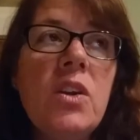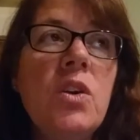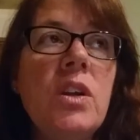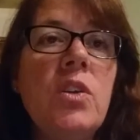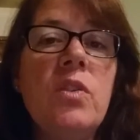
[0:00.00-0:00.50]

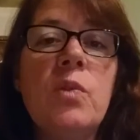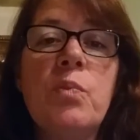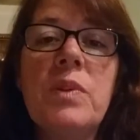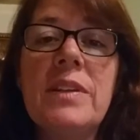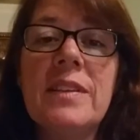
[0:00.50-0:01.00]
You can use it
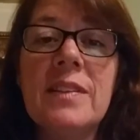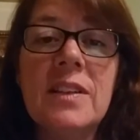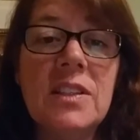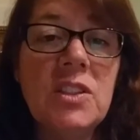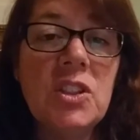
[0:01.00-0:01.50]
in place of
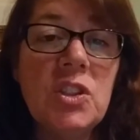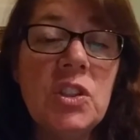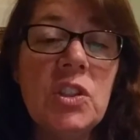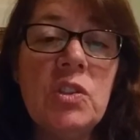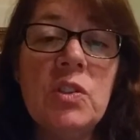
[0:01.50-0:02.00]
lunch. You
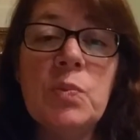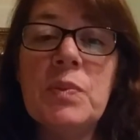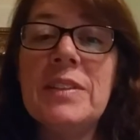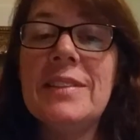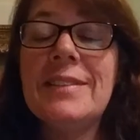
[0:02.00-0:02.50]
can use it in
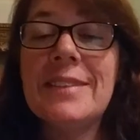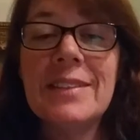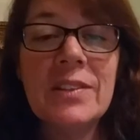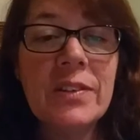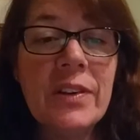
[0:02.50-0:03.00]
place of
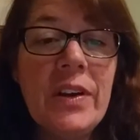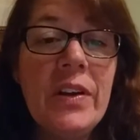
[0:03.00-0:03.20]
dinner.